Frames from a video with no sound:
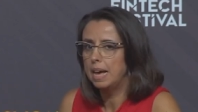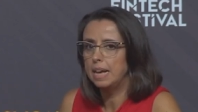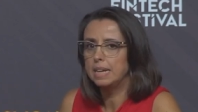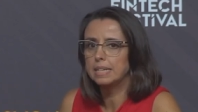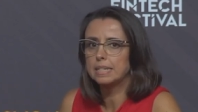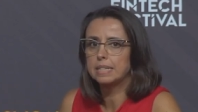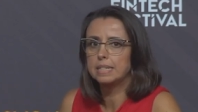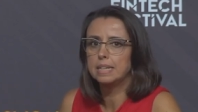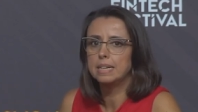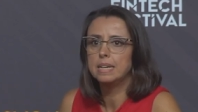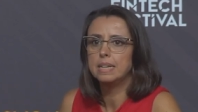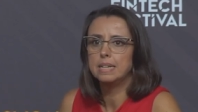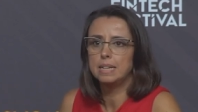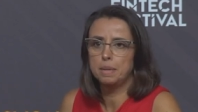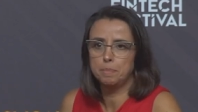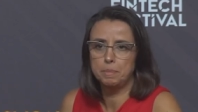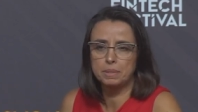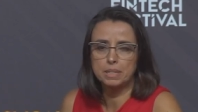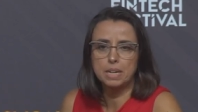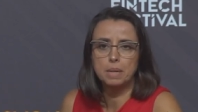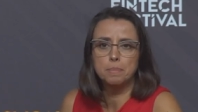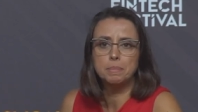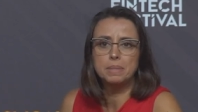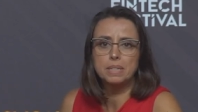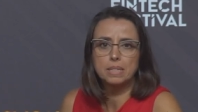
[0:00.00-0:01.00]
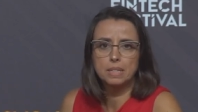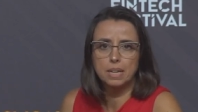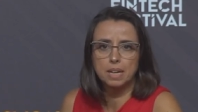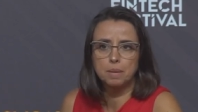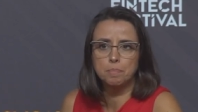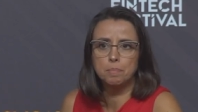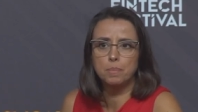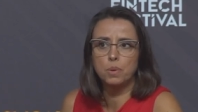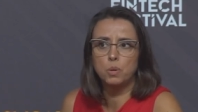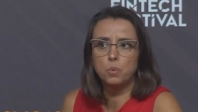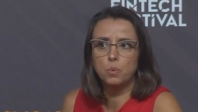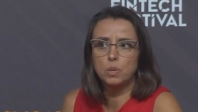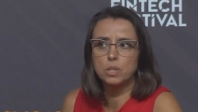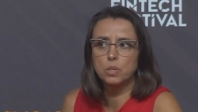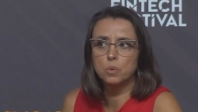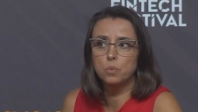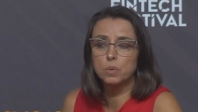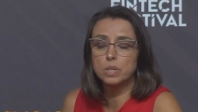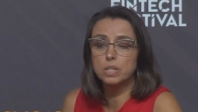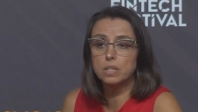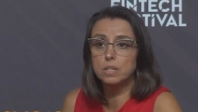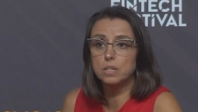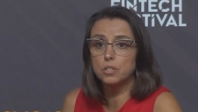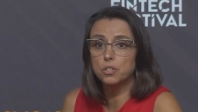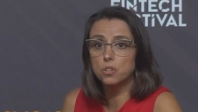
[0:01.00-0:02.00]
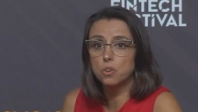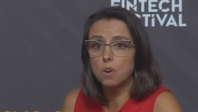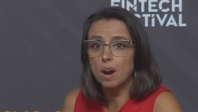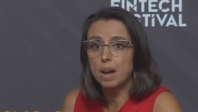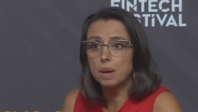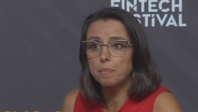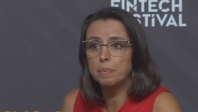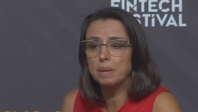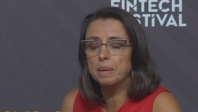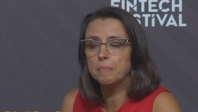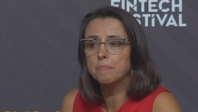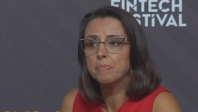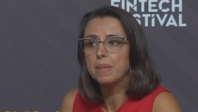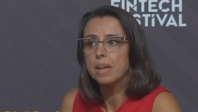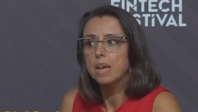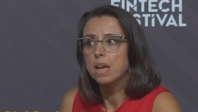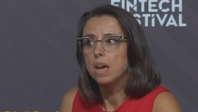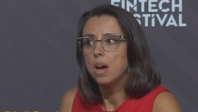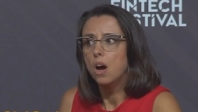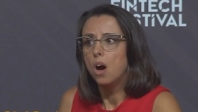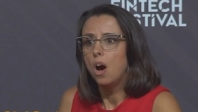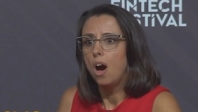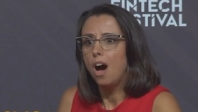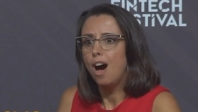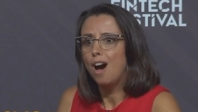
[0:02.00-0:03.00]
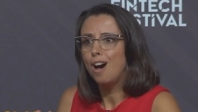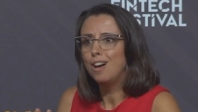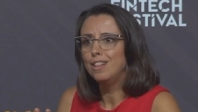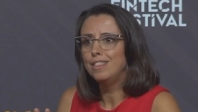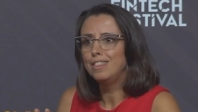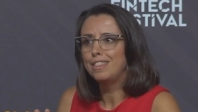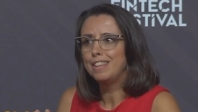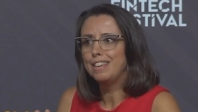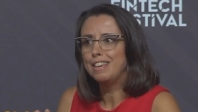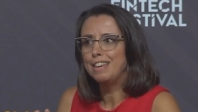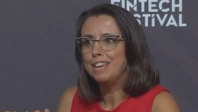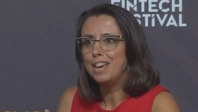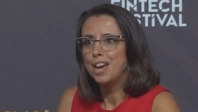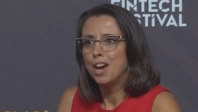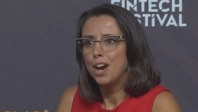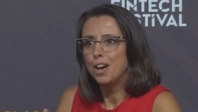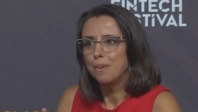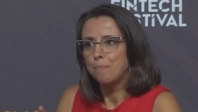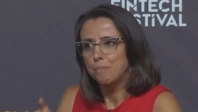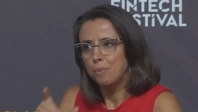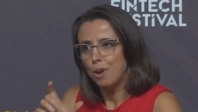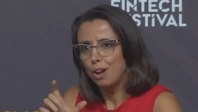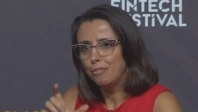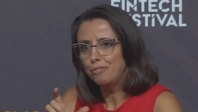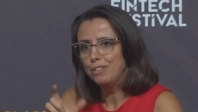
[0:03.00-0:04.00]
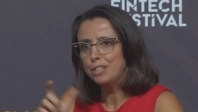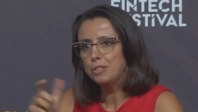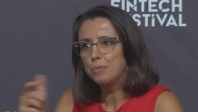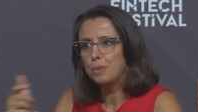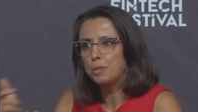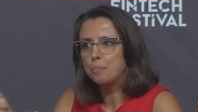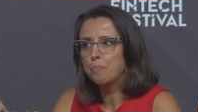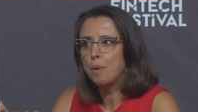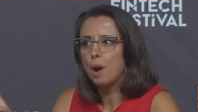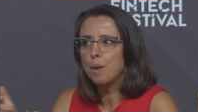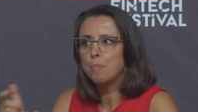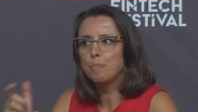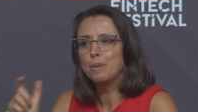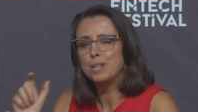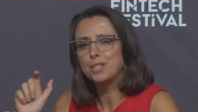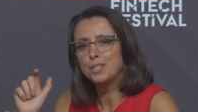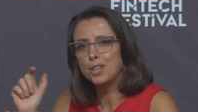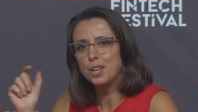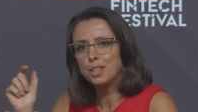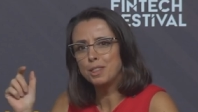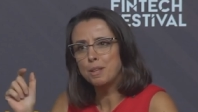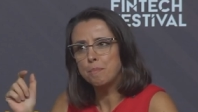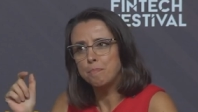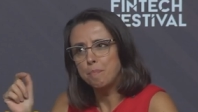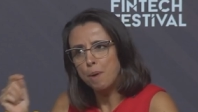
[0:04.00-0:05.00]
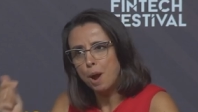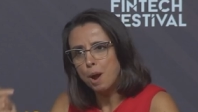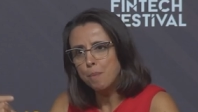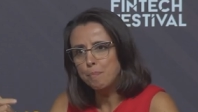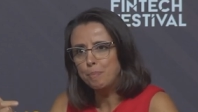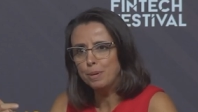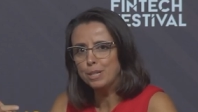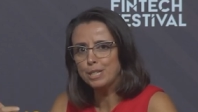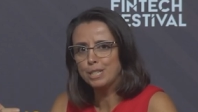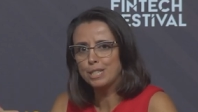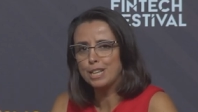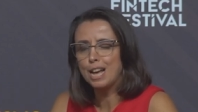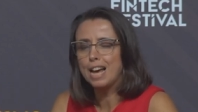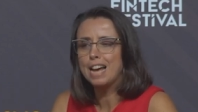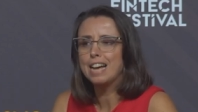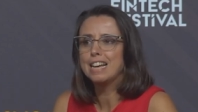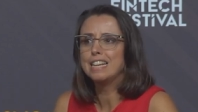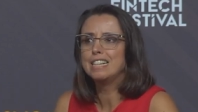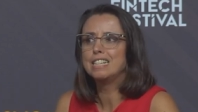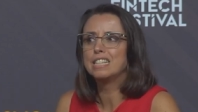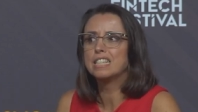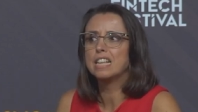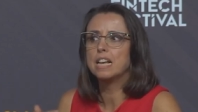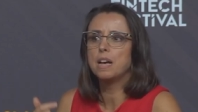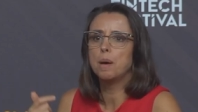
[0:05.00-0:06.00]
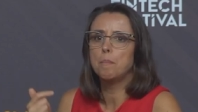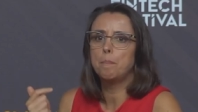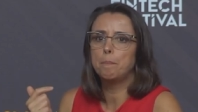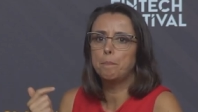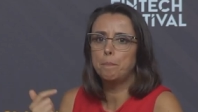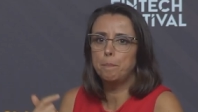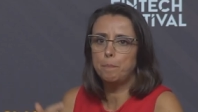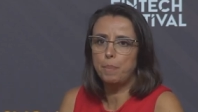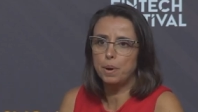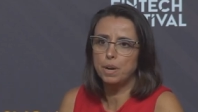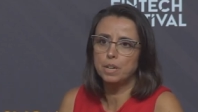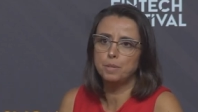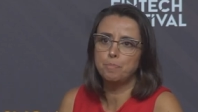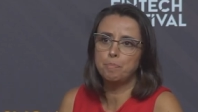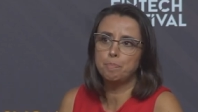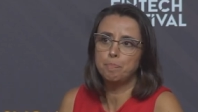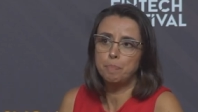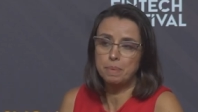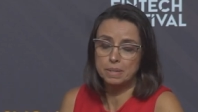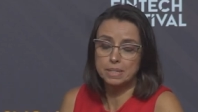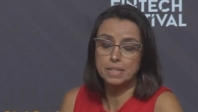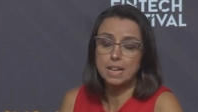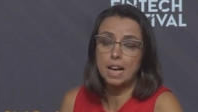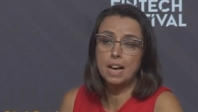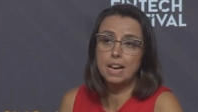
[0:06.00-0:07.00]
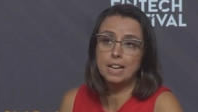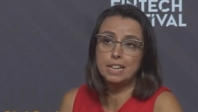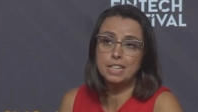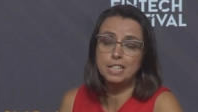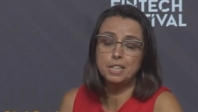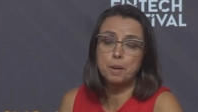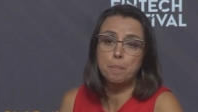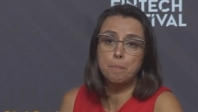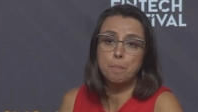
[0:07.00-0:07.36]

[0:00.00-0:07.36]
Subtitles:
as Namatame-san was describing. On the profit with purpose, on the purpose side,